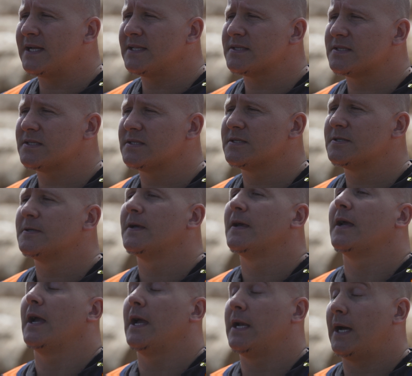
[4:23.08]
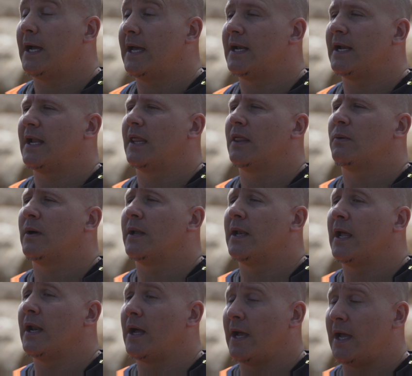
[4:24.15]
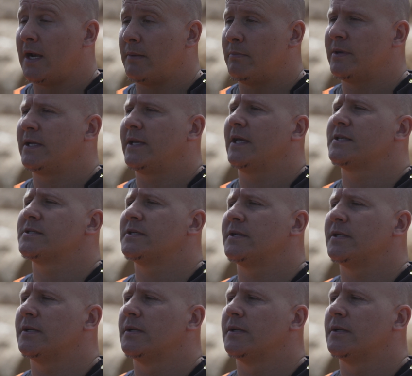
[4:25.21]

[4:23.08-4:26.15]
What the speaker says: months, and I had another one, and I had a big accident.